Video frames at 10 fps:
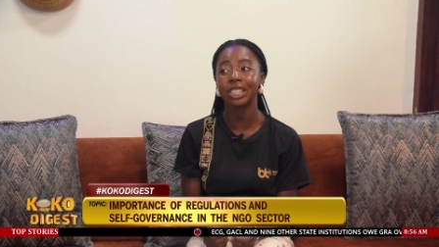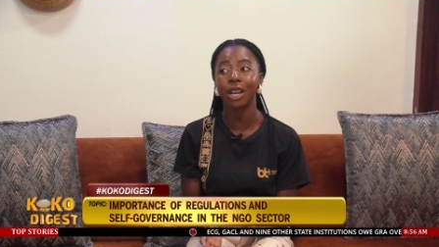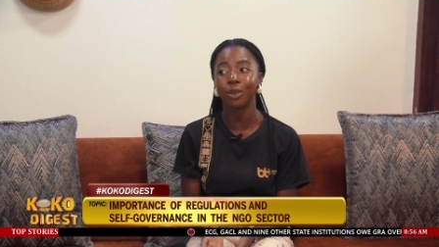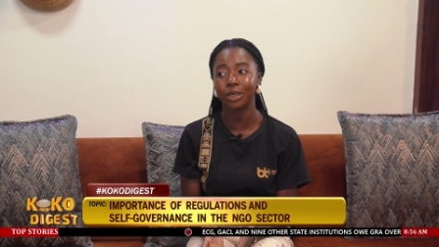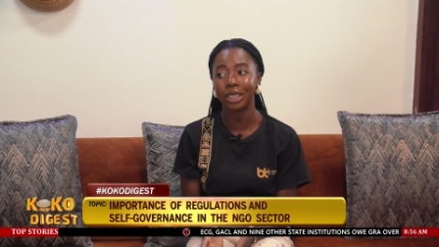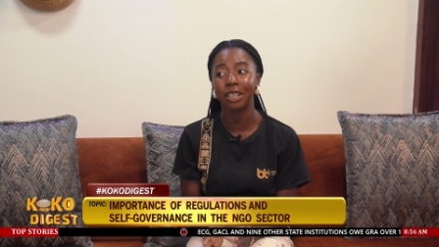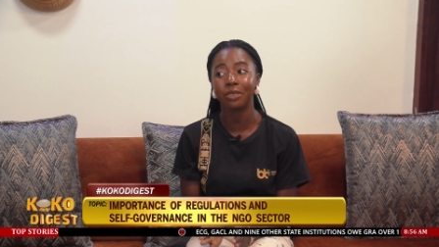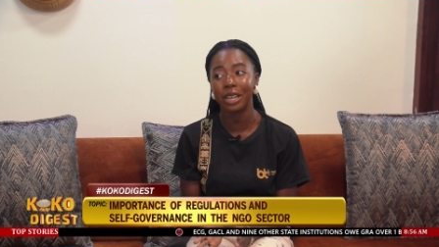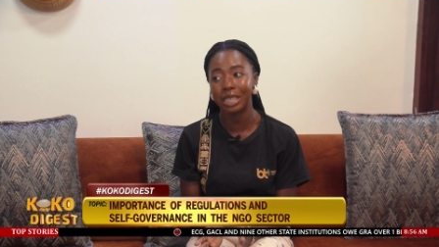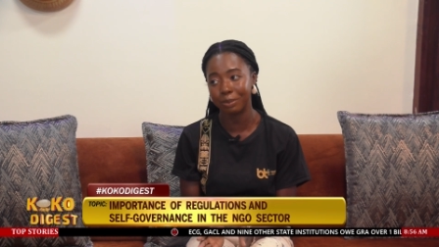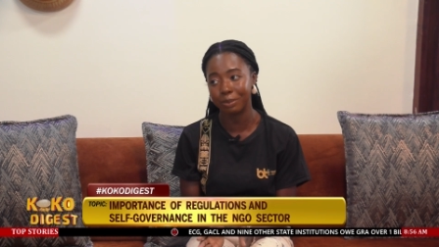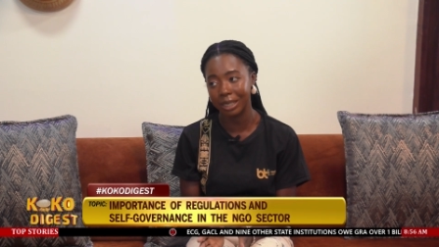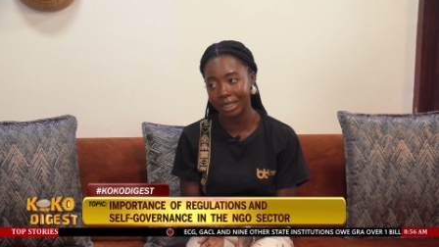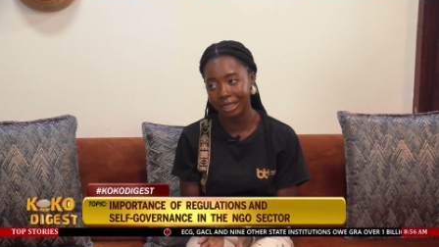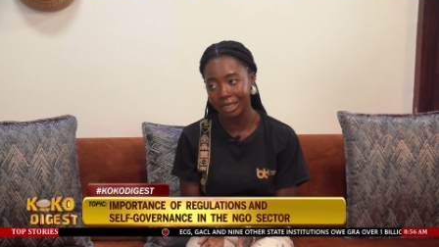her child okay. in the first
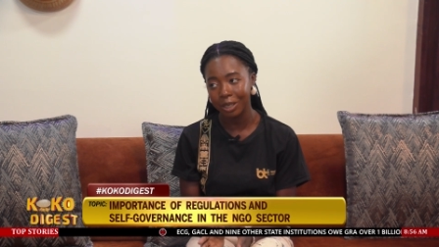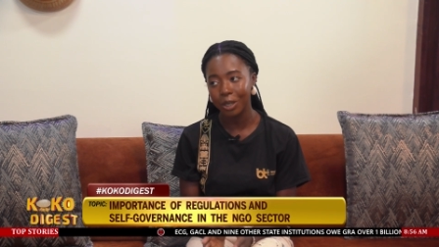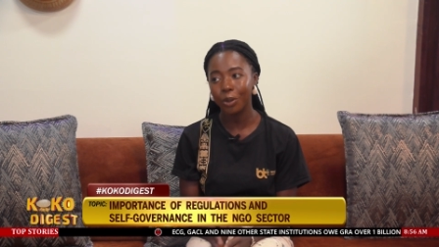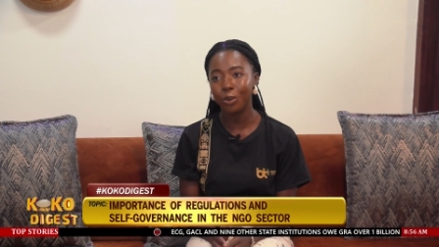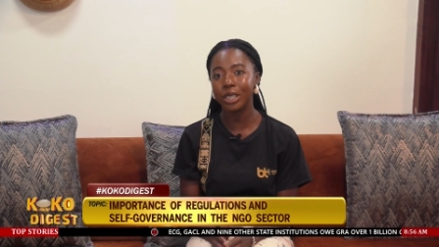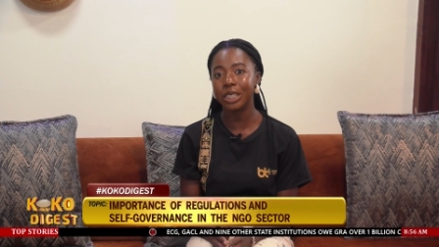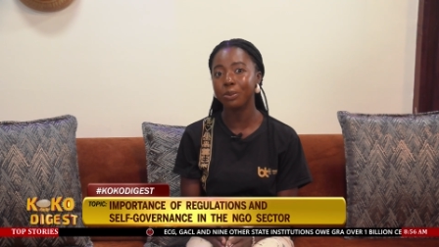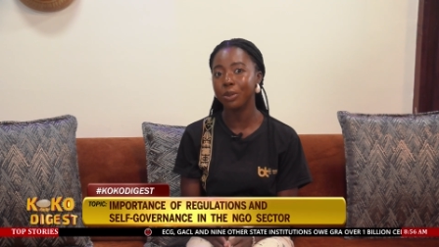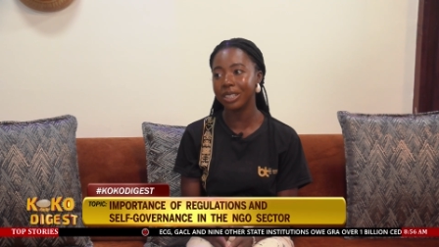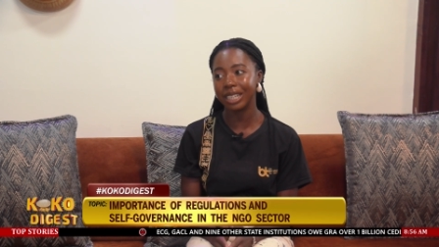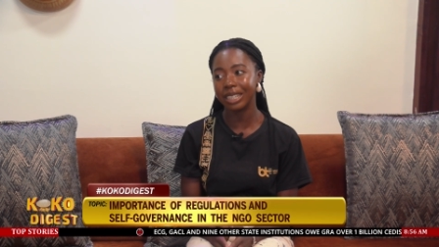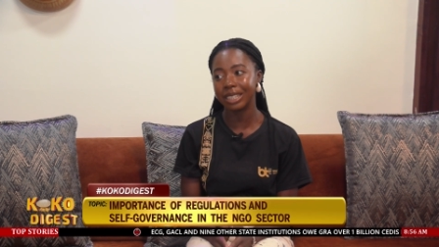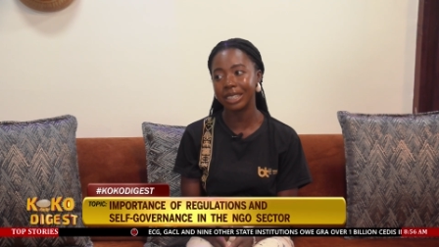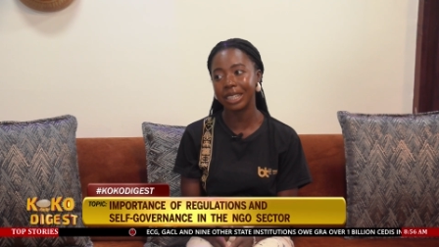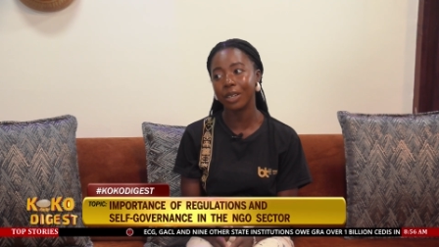place, which in most
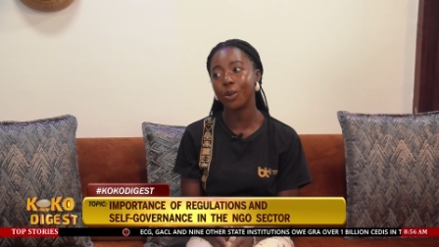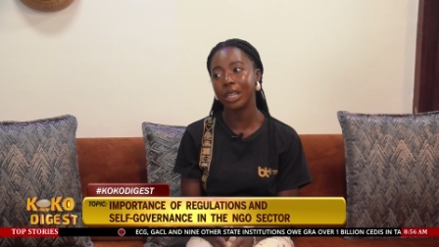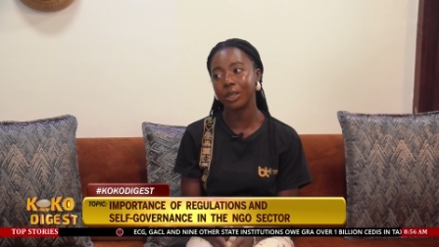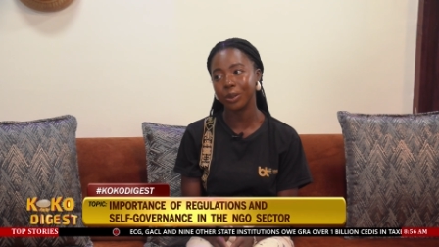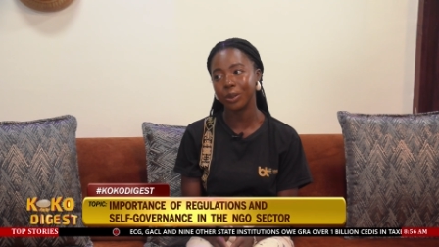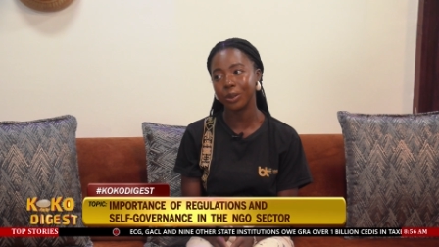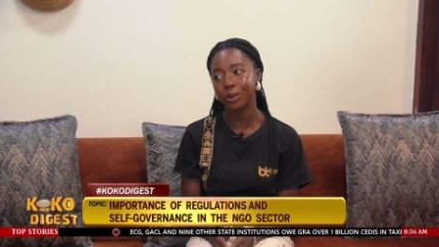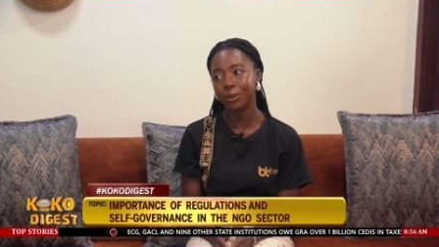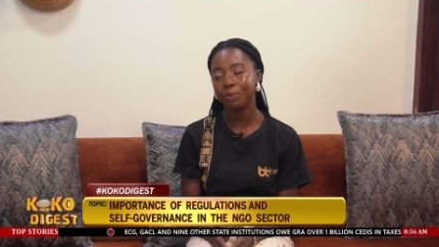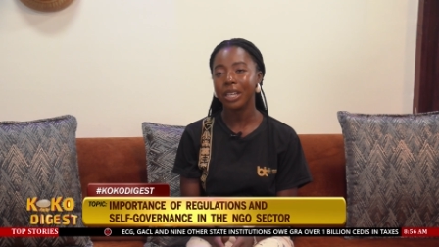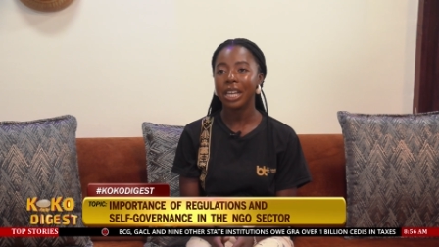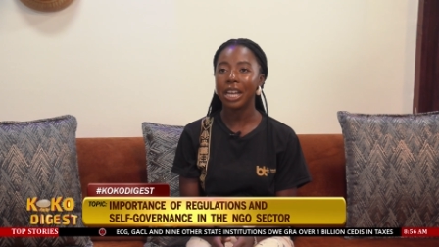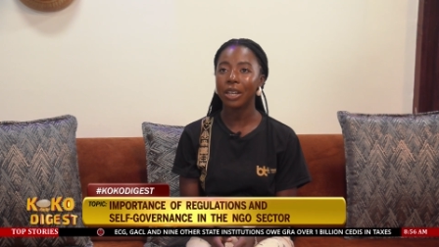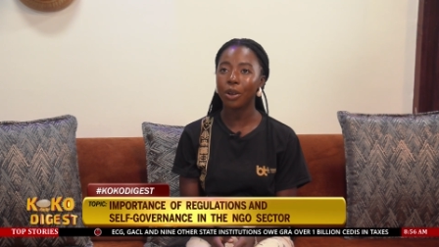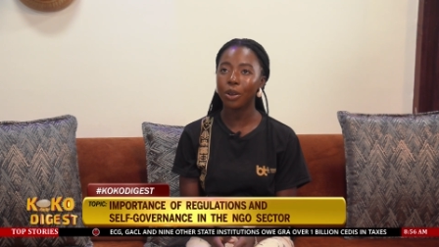cases they are not willing to. Mm
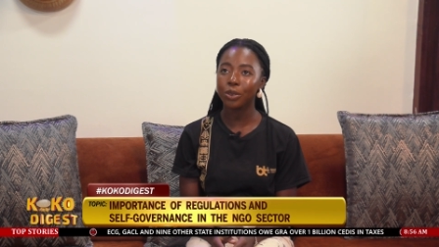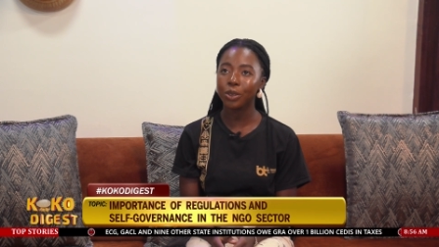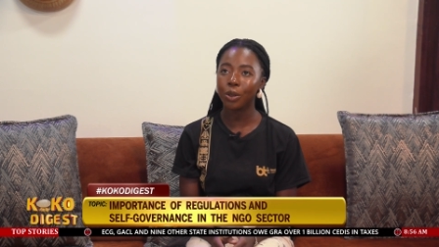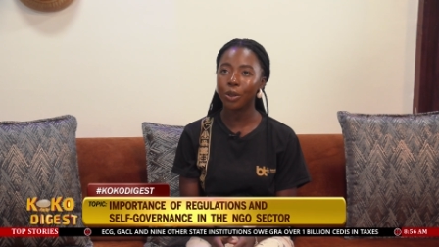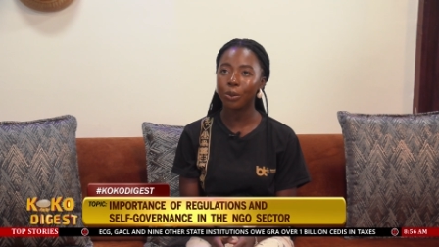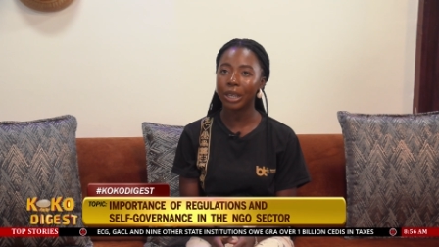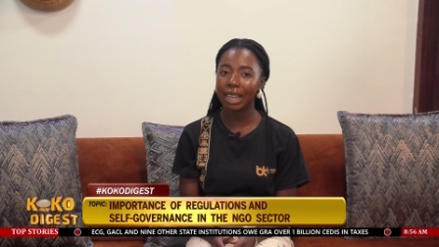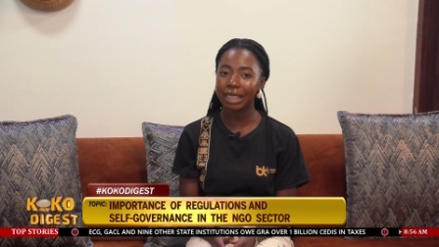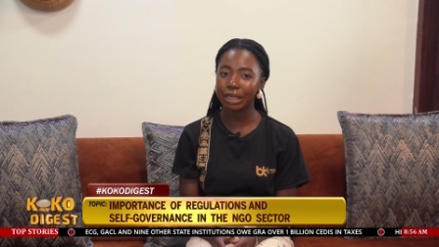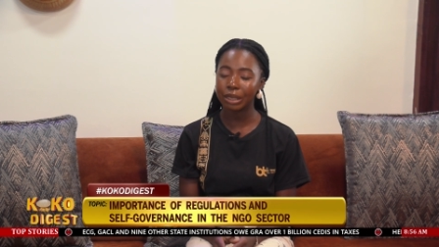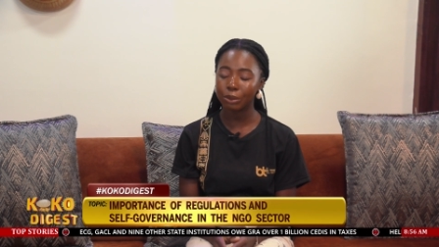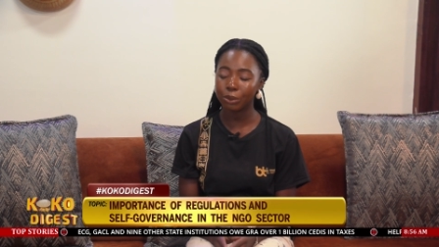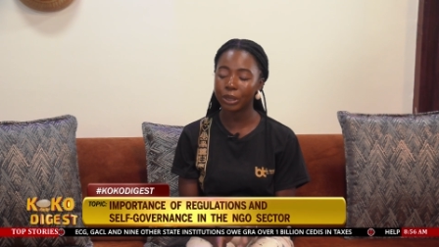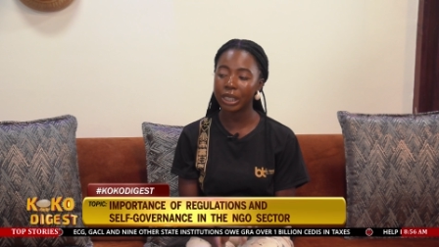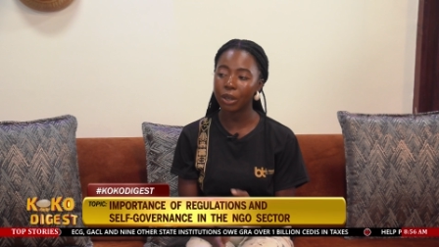-hmm. And also with that,
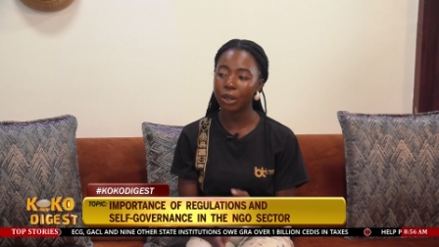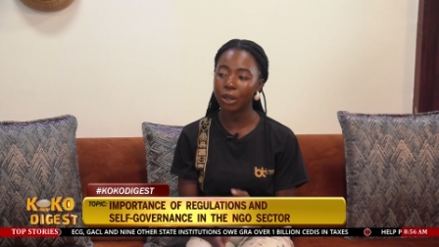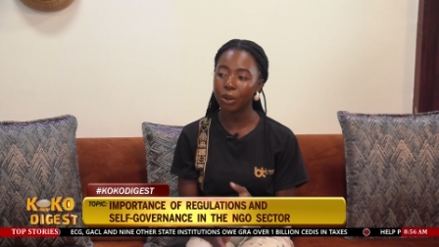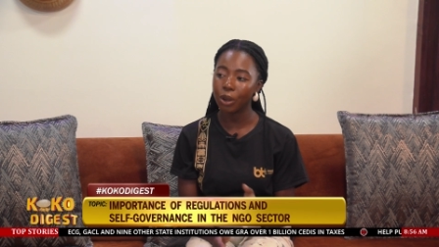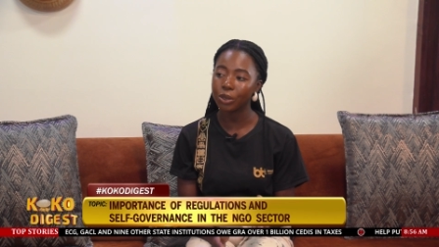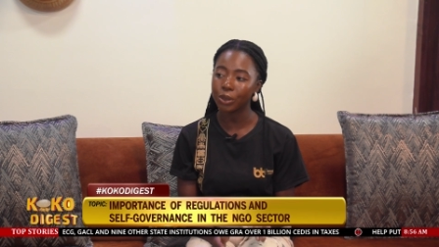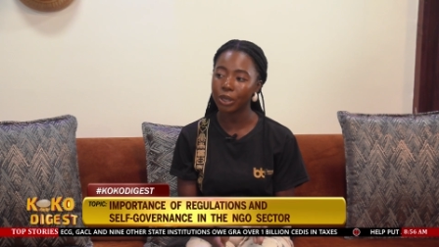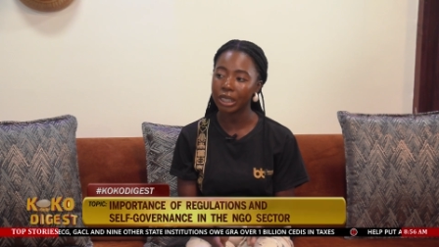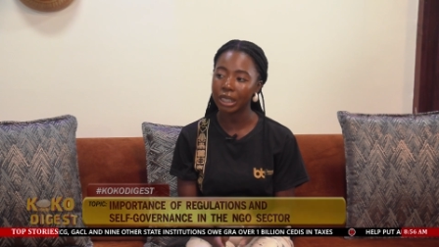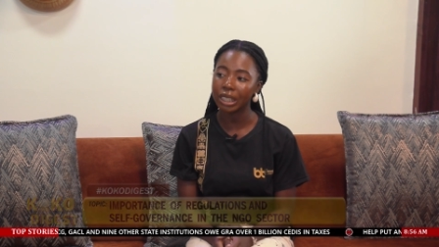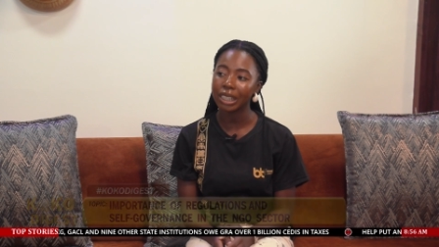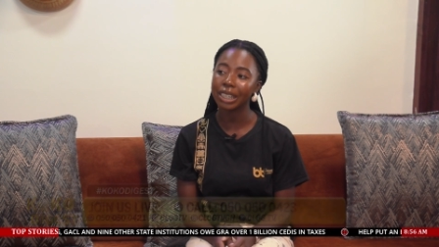with the custody,